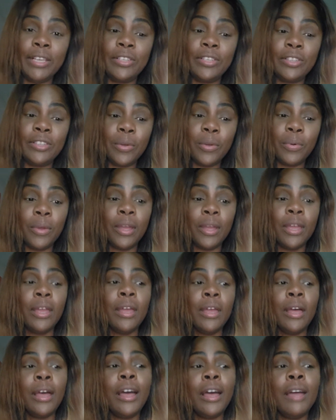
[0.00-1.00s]
So,
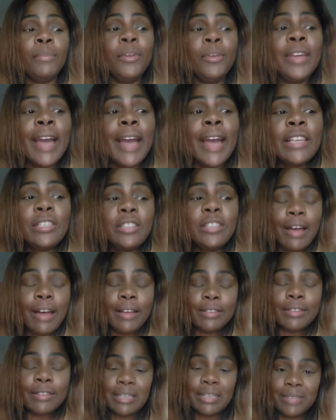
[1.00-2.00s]
you guys know how
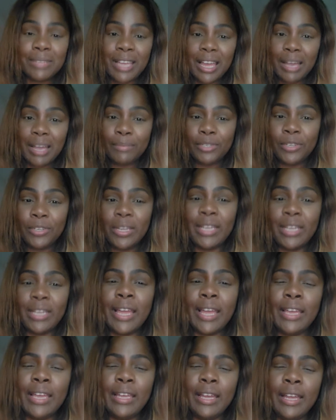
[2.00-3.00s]
sometimes you can
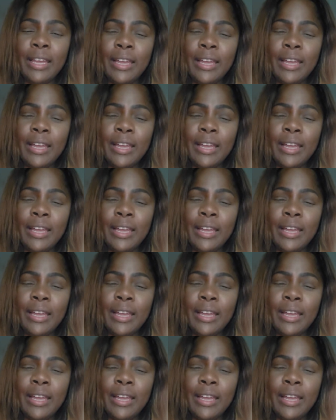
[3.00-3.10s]
like,